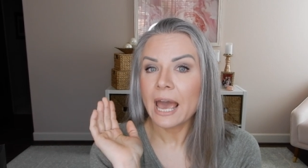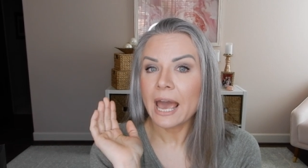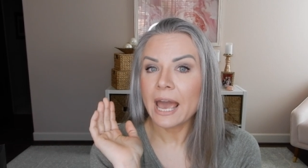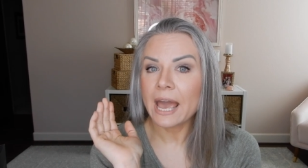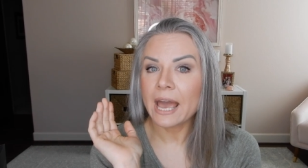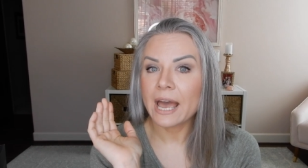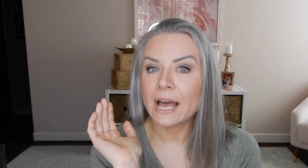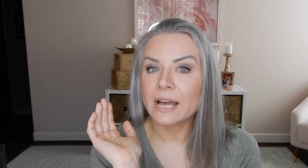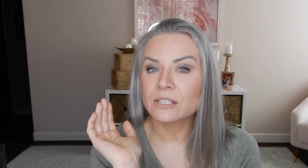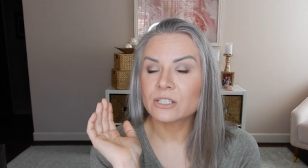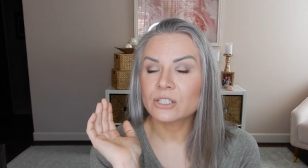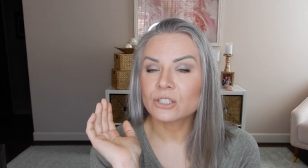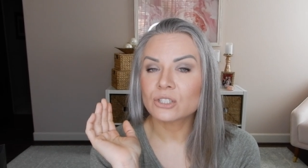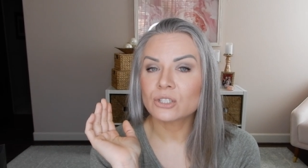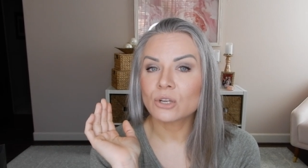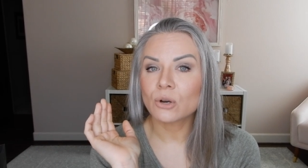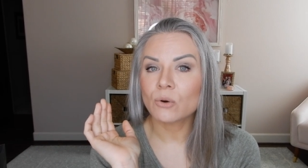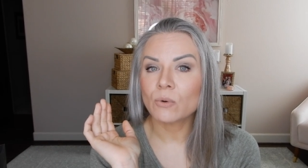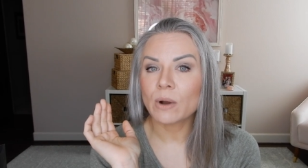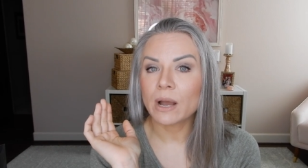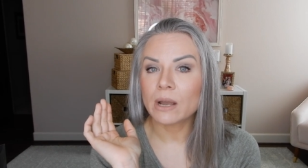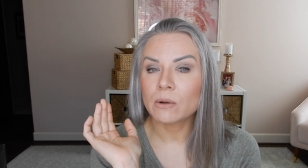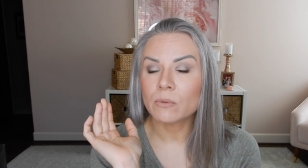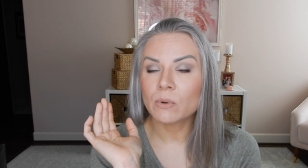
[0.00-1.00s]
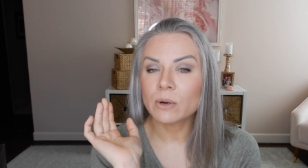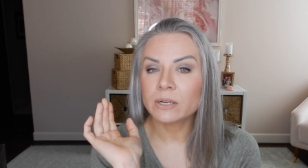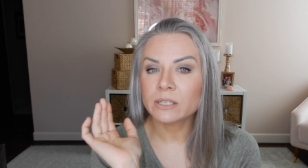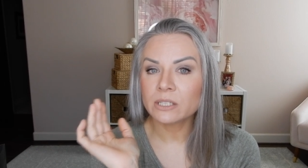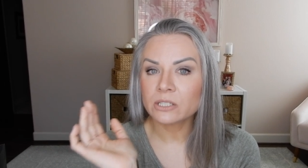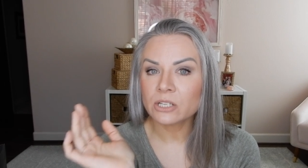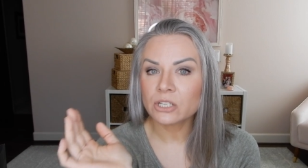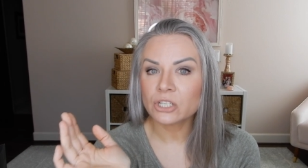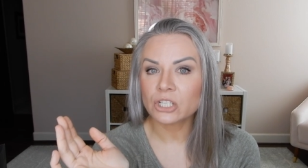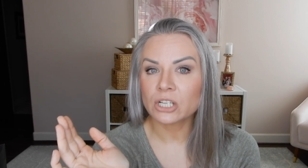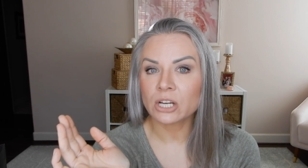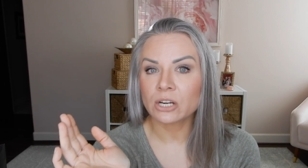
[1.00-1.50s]
And so I
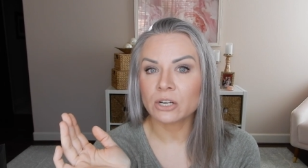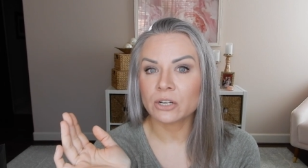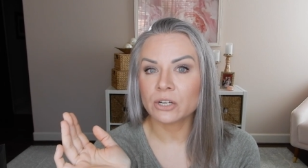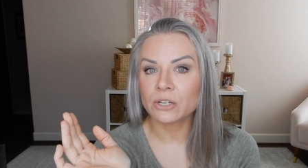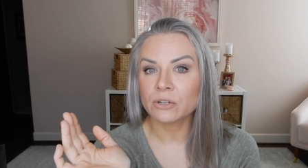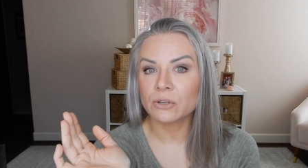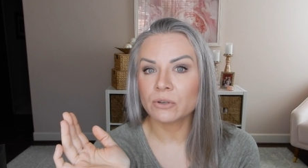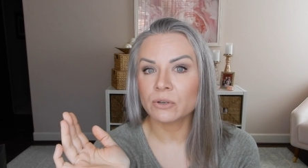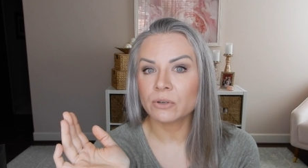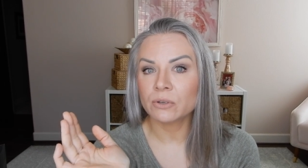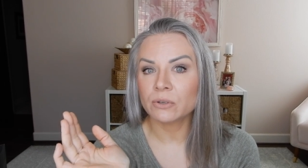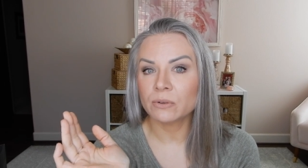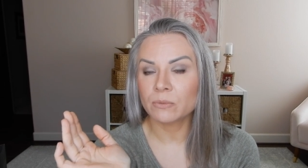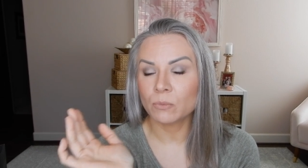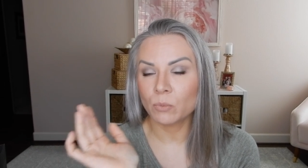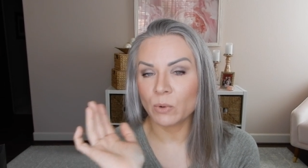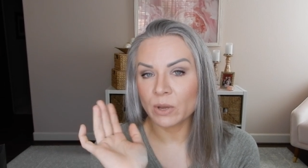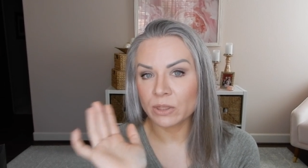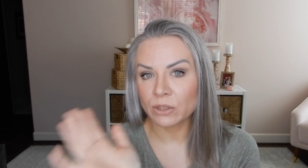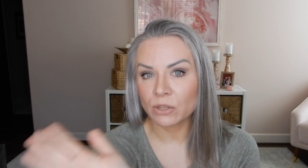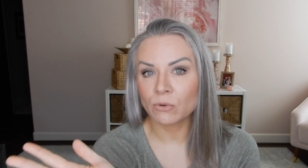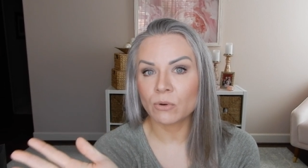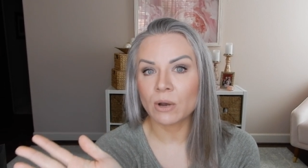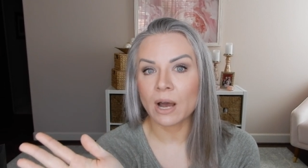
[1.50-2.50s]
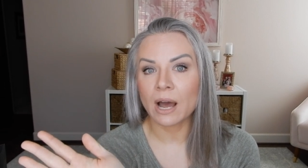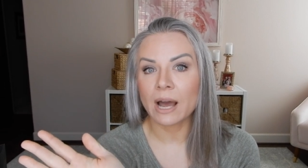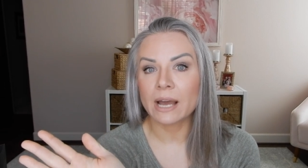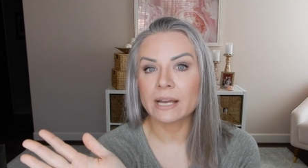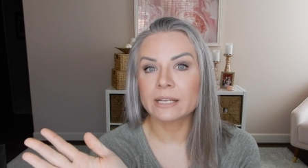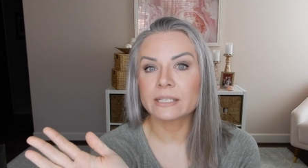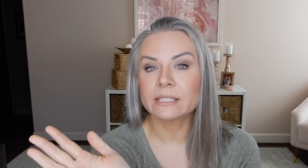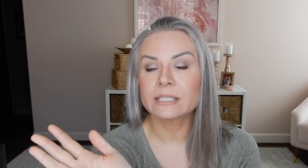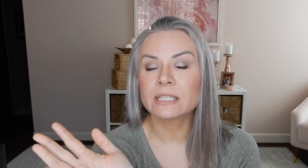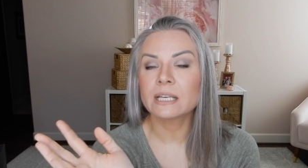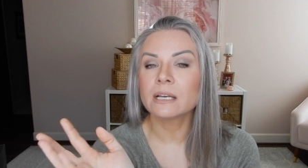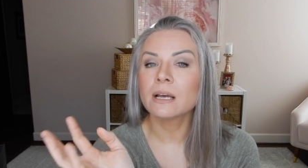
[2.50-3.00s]
wanted to share you with you
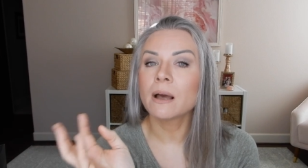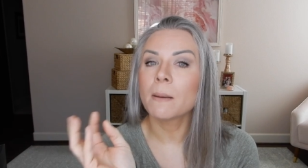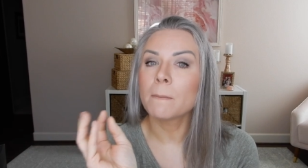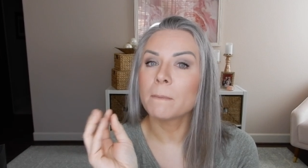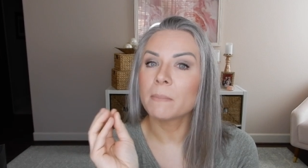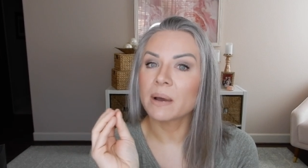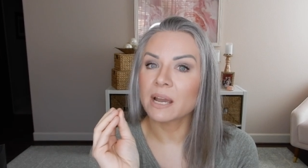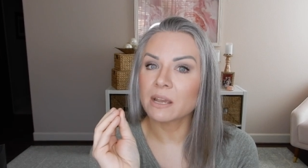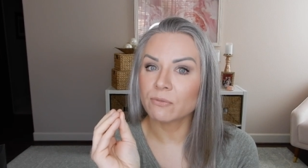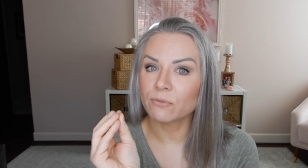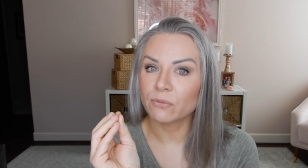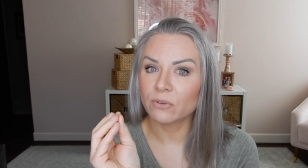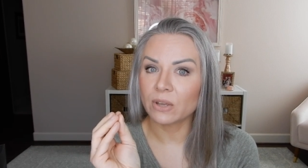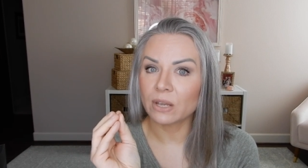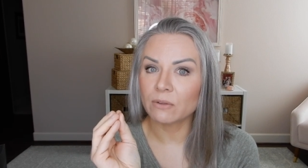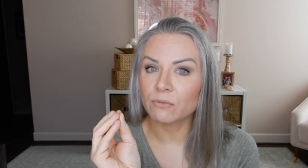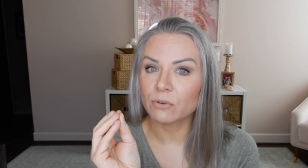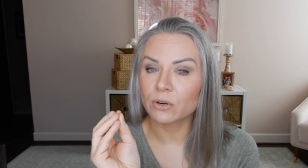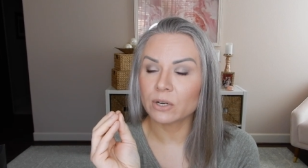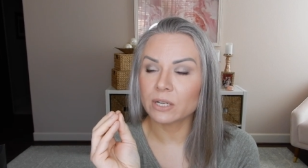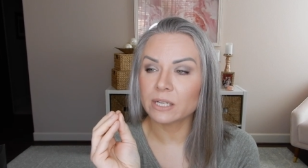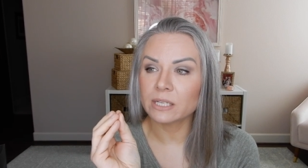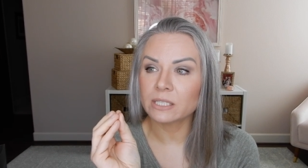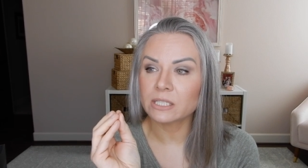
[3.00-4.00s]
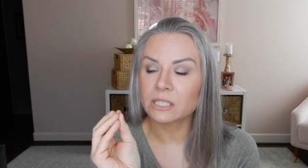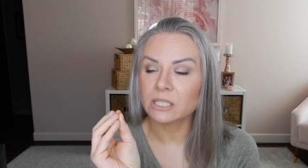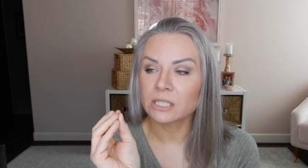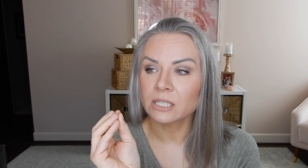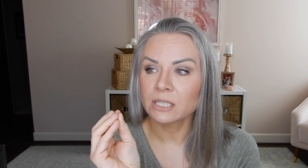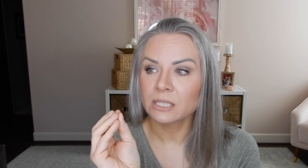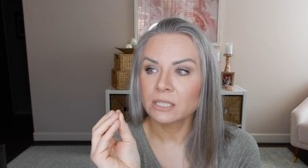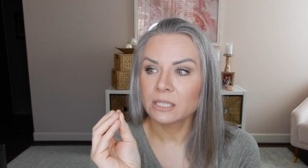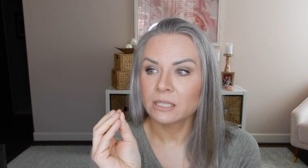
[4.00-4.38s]
guys my favorite